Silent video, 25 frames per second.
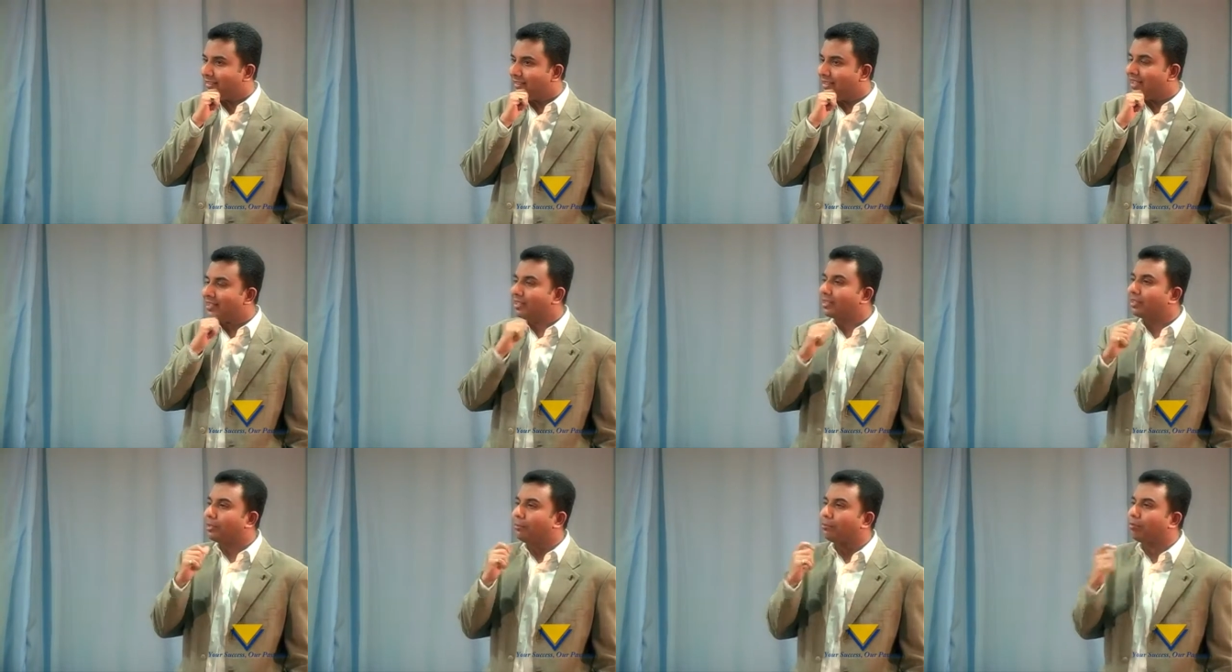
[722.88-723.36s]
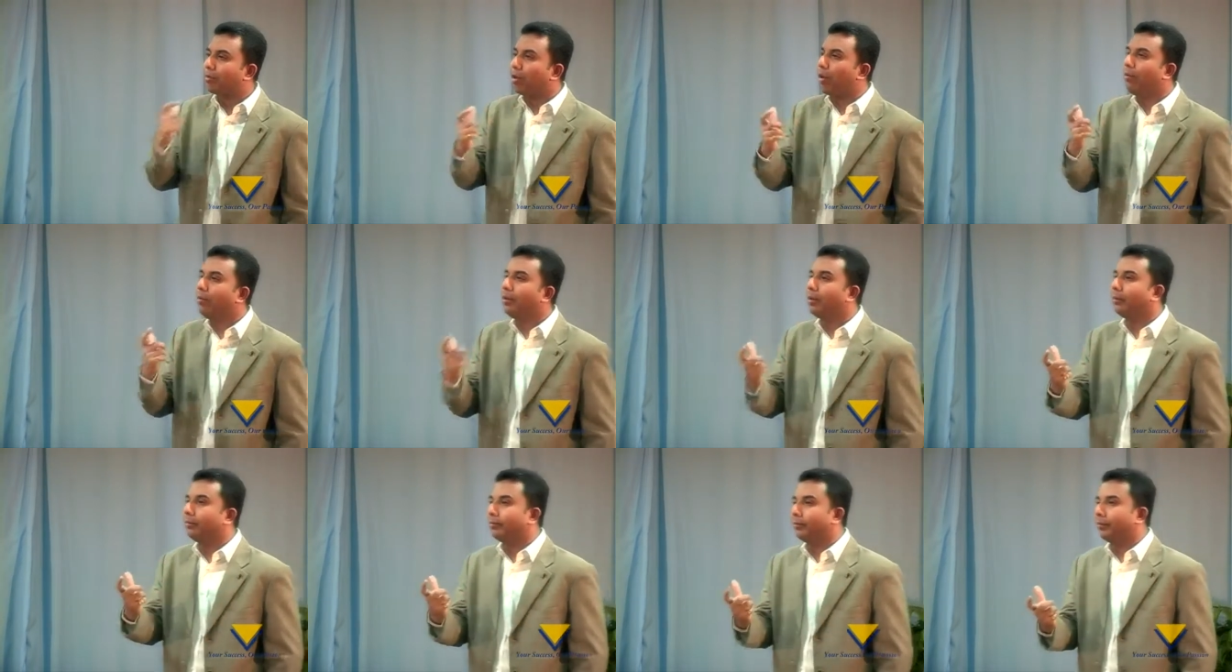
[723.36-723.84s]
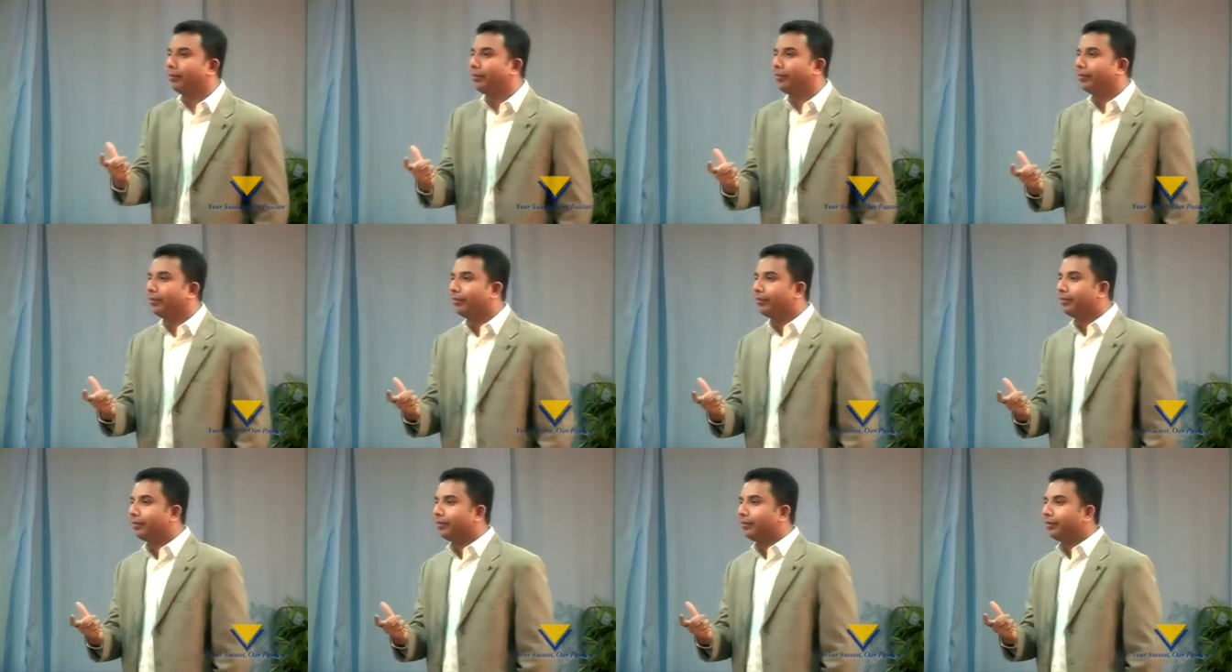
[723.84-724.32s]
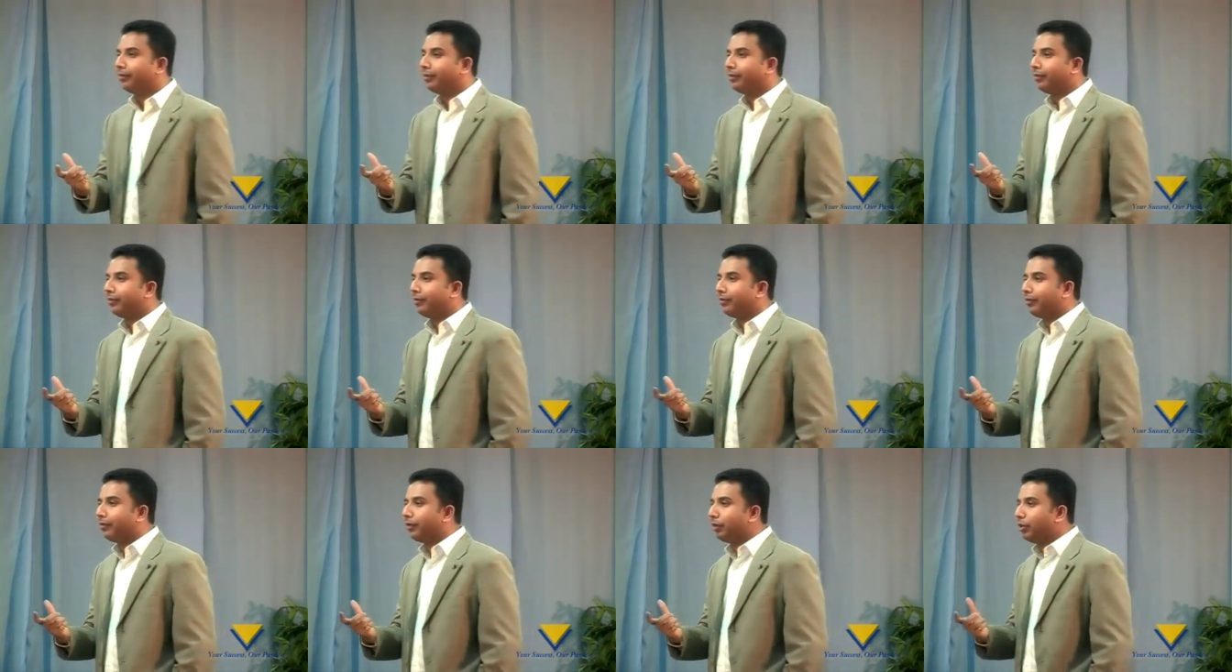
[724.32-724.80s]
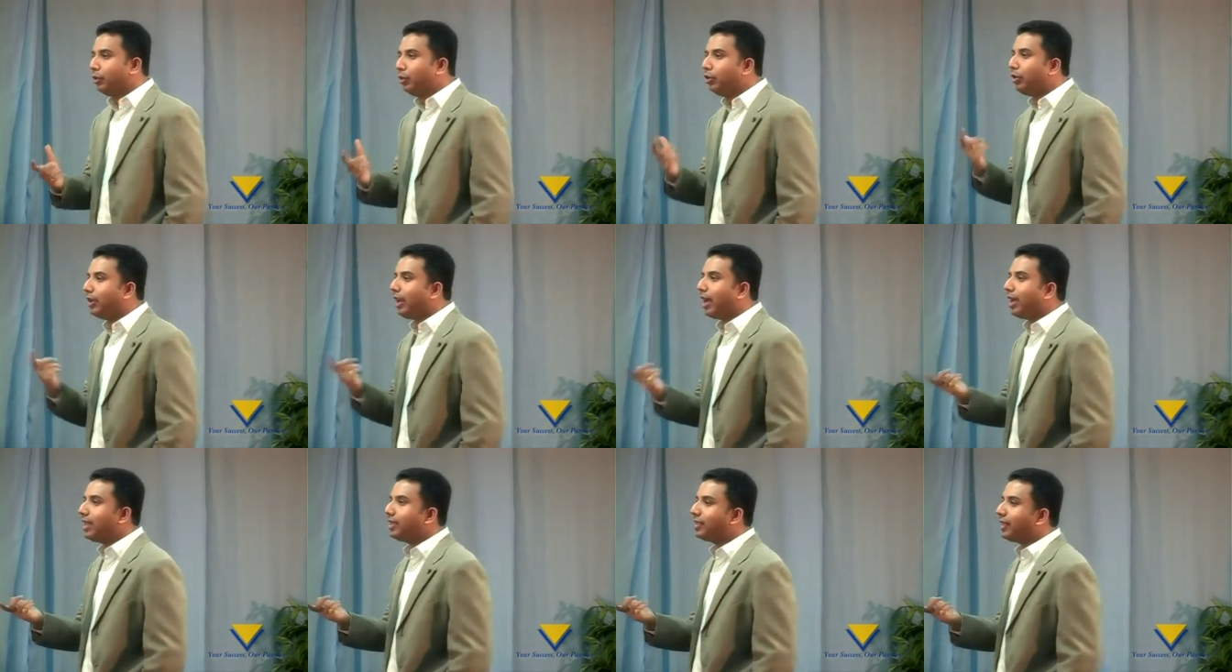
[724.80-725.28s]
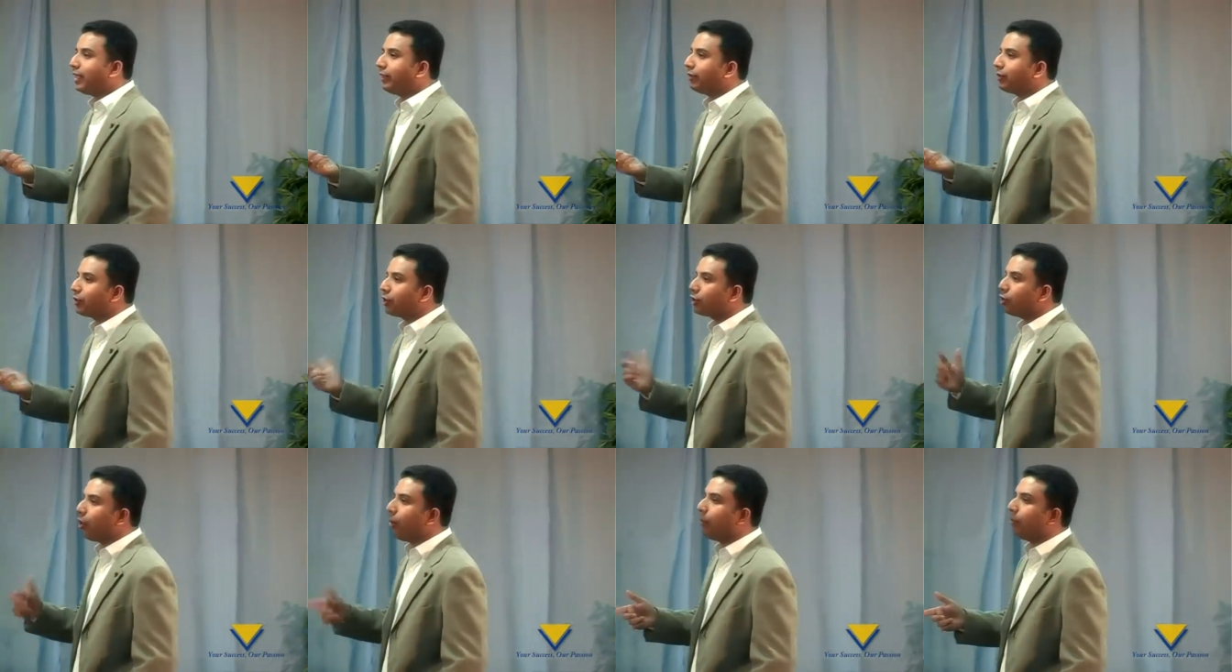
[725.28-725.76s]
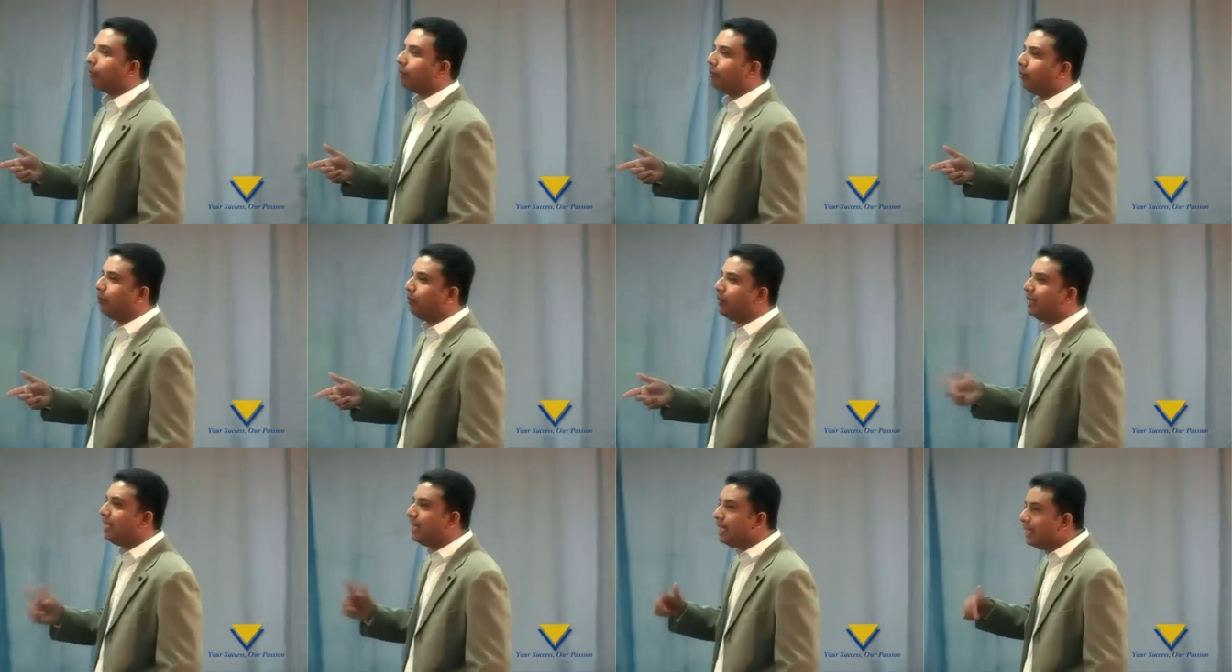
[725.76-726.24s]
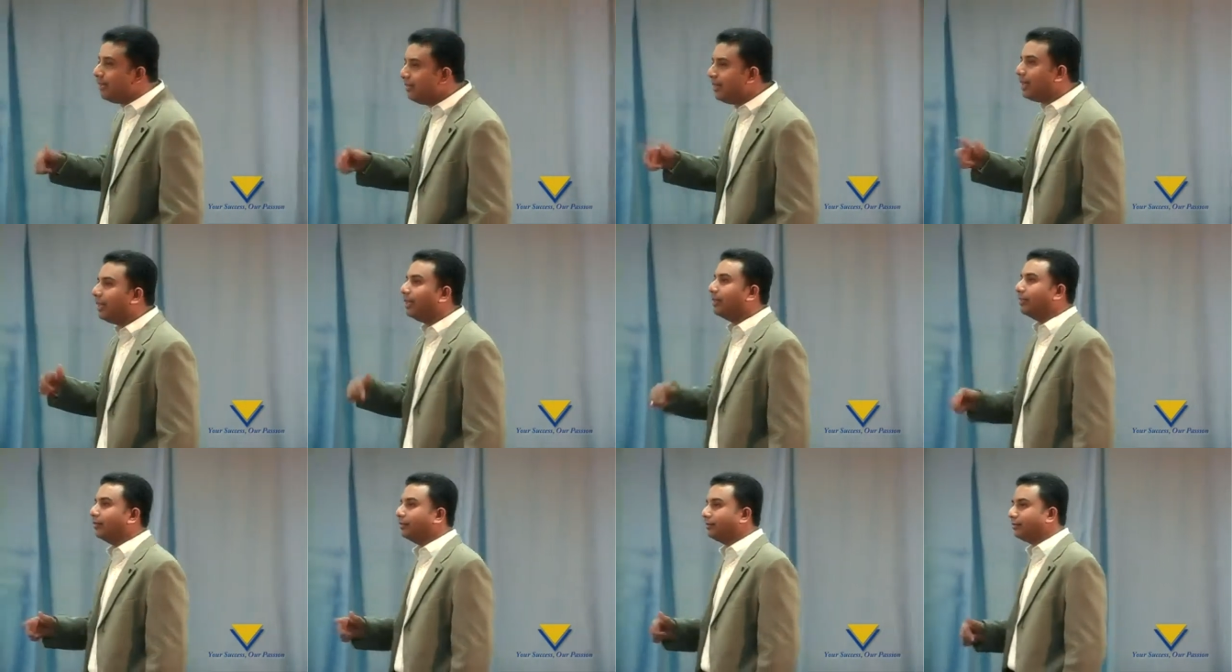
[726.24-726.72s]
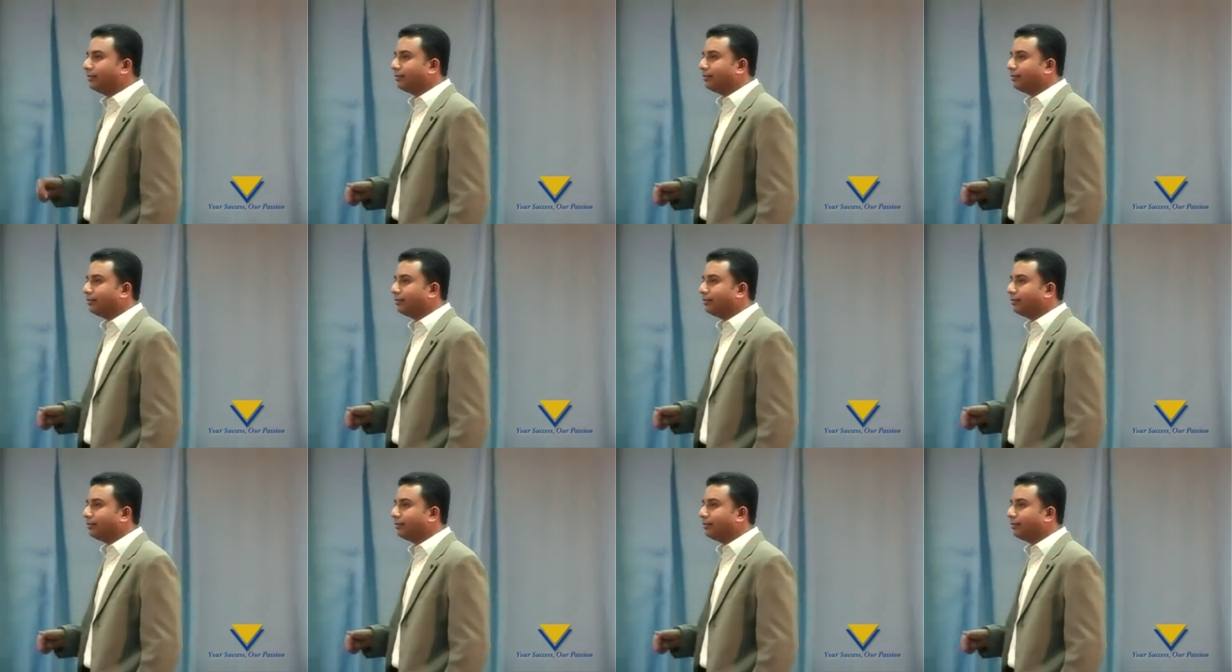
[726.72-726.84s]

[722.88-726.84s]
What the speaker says: That's the problem. You guys have stopped believing.